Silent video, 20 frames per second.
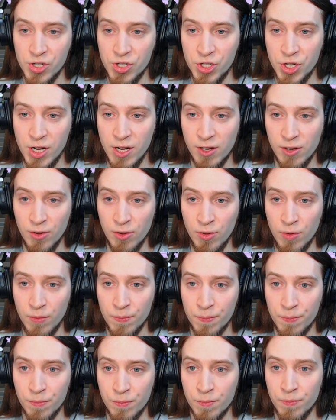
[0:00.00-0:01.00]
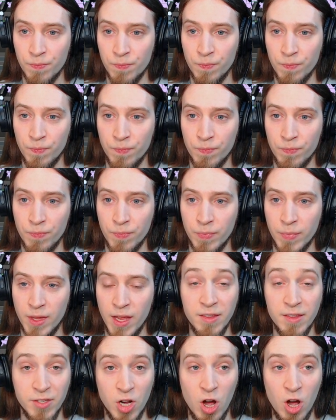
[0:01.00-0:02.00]
jingle
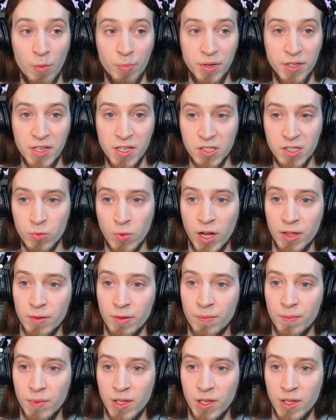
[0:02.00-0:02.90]
and copy this one.